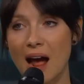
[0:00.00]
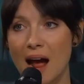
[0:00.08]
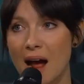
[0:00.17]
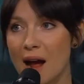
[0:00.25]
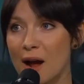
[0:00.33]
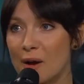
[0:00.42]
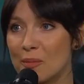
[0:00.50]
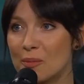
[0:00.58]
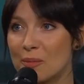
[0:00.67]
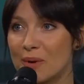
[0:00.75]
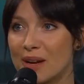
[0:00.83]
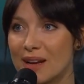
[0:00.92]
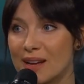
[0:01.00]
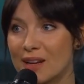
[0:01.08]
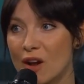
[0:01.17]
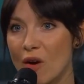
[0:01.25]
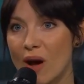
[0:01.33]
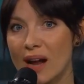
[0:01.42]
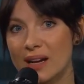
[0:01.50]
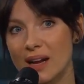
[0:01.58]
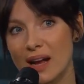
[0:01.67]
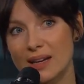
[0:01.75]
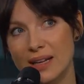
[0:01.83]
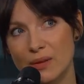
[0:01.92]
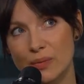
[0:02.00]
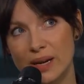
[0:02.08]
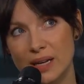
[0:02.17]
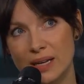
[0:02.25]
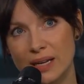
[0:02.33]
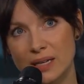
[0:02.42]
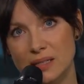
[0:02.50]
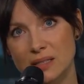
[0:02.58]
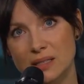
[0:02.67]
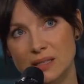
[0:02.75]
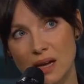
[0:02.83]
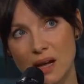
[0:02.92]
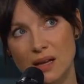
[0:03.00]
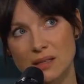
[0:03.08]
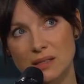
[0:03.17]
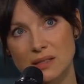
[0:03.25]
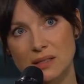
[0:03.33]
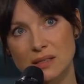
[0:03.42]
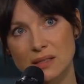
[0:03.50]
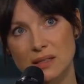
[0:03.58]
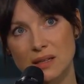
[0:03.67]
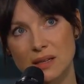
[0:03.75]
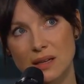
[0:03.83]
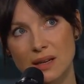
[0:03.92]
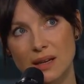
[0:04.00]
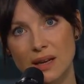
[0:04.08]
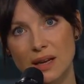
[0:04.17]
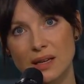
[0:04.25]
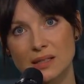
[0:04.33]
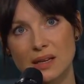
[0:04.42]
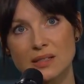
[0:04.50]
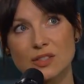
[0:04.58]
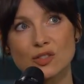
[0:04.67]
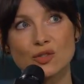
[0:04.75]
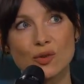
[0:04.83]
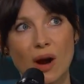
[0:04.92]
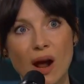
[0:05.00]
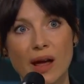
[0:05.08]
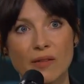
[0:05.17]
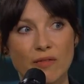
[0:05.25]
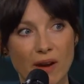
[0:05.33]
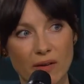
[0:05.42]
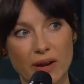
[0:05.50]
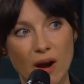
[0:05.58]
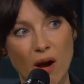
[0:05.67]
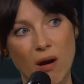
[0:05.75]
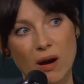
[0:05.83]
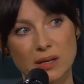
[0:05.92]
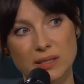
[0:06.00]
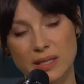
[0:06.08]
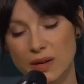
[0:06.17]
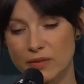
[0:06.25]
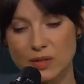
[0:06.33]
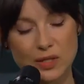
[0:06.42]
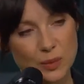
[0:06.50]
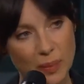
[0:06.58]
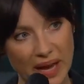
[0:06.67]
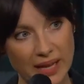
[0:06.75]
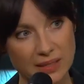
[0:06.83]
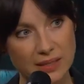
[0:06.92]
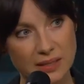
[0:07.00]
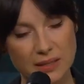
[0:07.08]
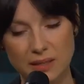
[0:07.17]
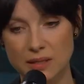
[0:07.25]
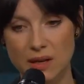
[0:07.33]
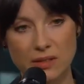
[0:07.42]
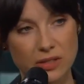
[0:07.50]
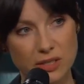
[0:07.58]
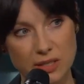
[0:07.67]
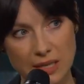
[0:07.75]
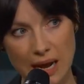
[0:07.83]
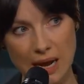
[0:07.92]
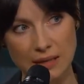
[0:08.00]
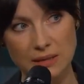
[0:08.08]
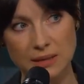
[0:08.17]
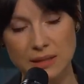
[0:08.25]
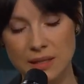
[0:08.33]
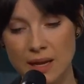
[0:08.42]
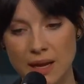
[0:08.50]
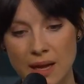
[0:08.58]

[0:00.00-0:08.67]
um, you know, and and he really does. He does try very hard to give her space to understand,